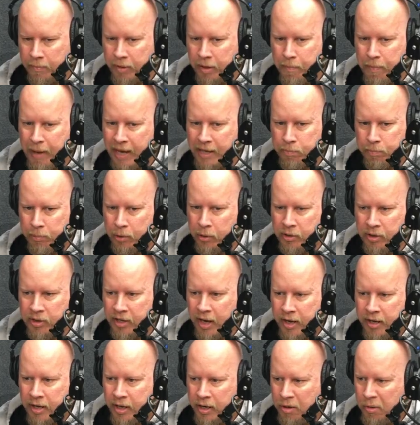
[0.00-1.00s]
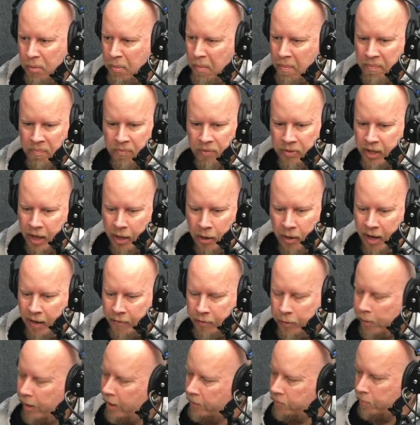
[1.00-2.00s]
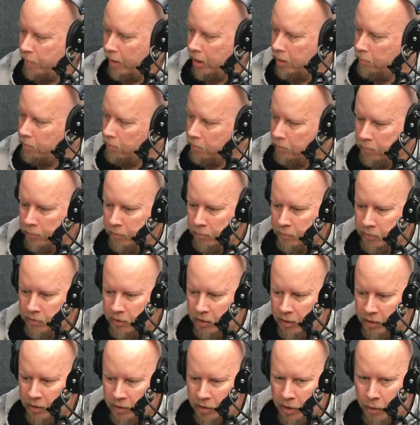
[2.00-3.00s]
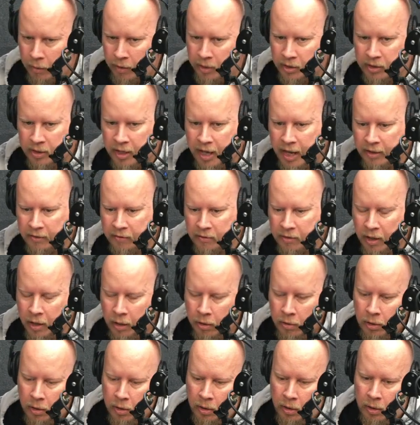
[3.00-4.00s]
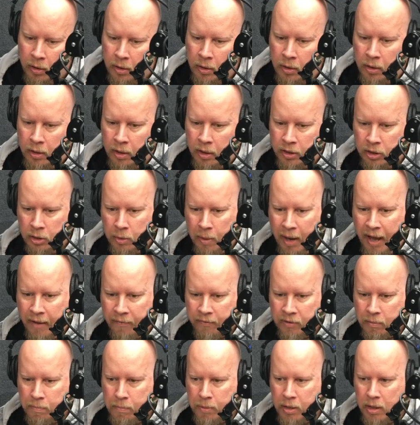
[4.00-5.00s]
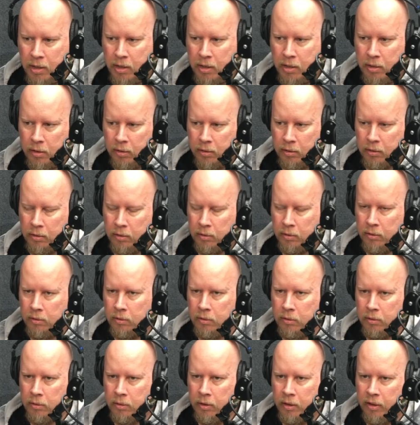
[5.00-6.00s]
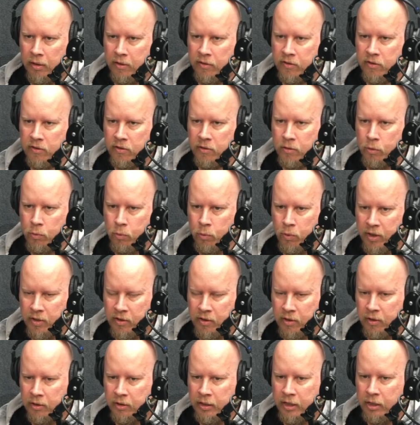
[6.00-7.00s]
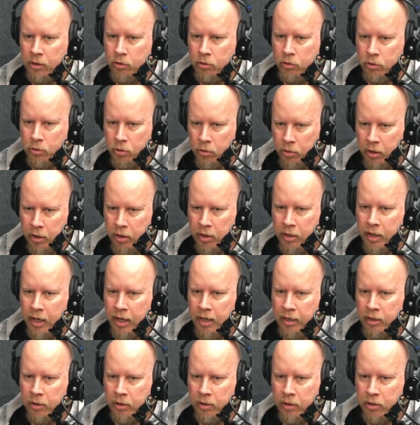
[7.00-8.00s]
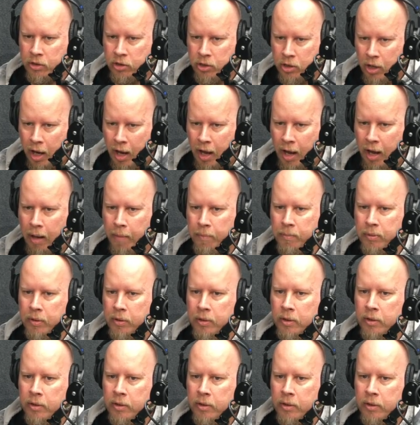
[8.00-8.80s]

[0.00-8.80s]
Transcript: of the best brewers I know, they don't have the resume to go into that. So you have to be exquisitely good at your job